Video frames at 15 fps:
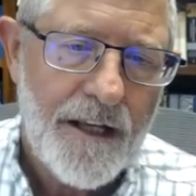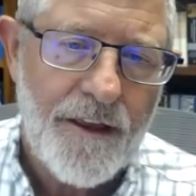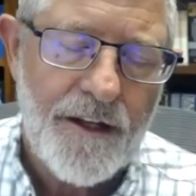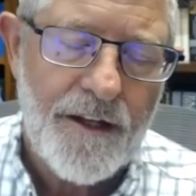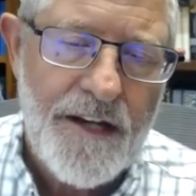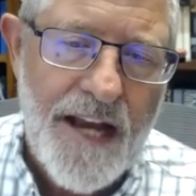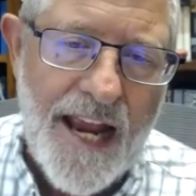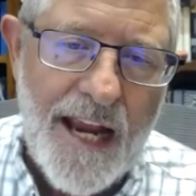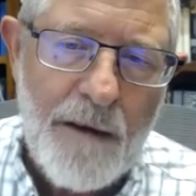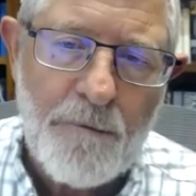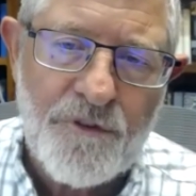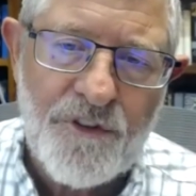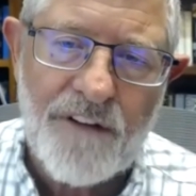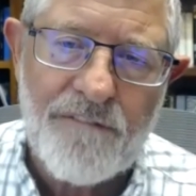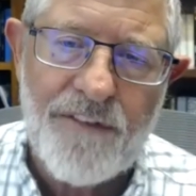the
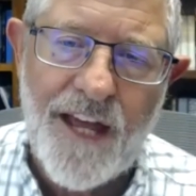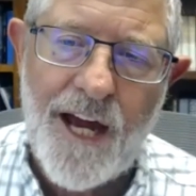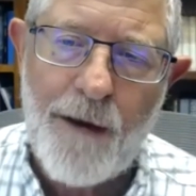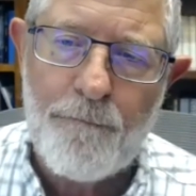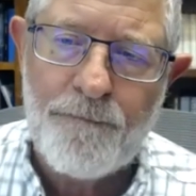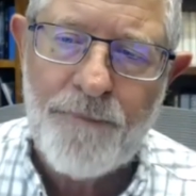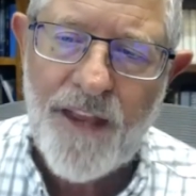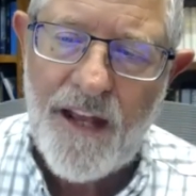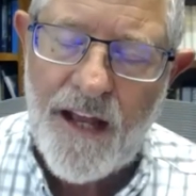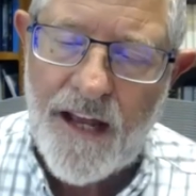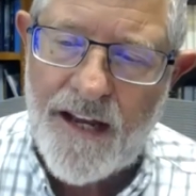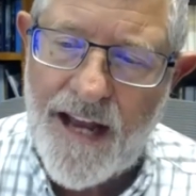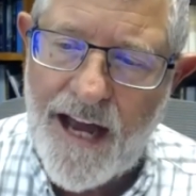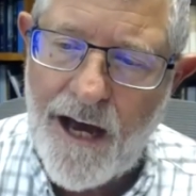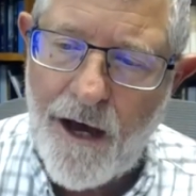names of them,
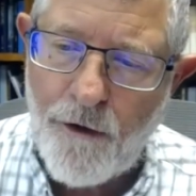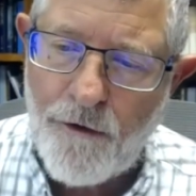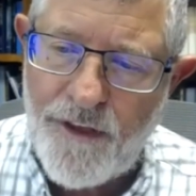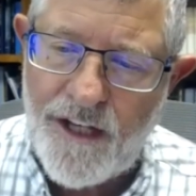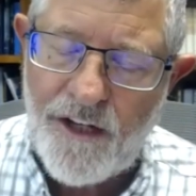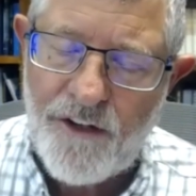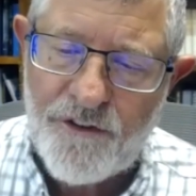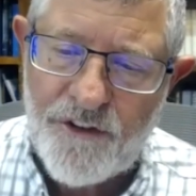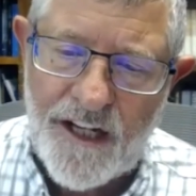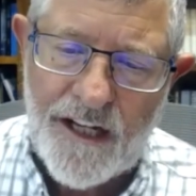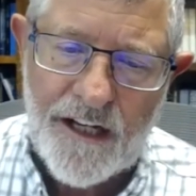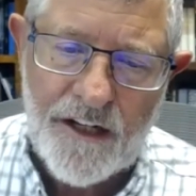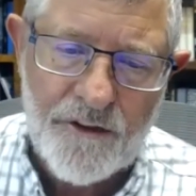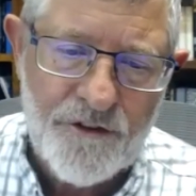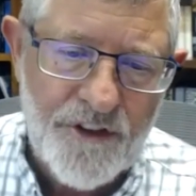and how these
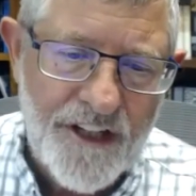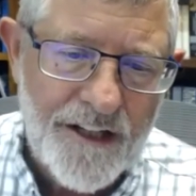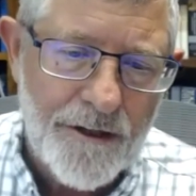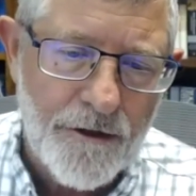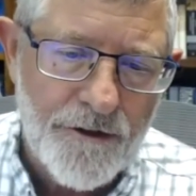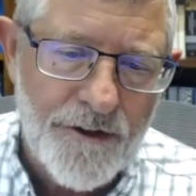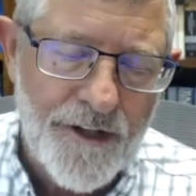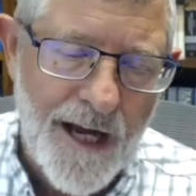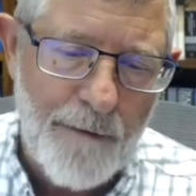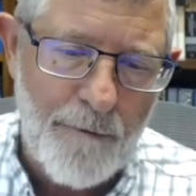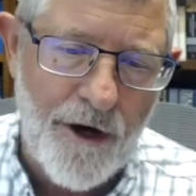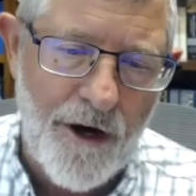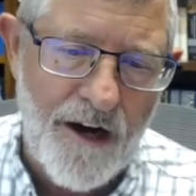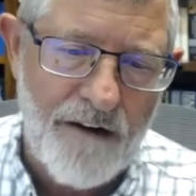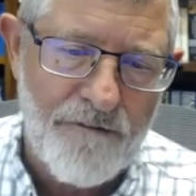kings killed
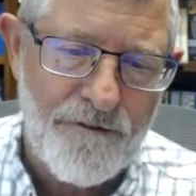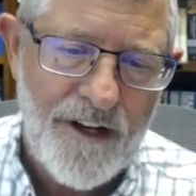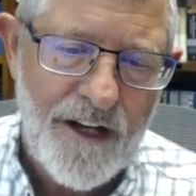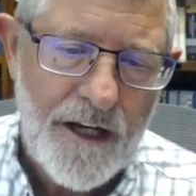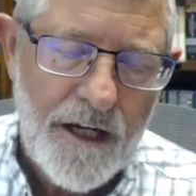them off,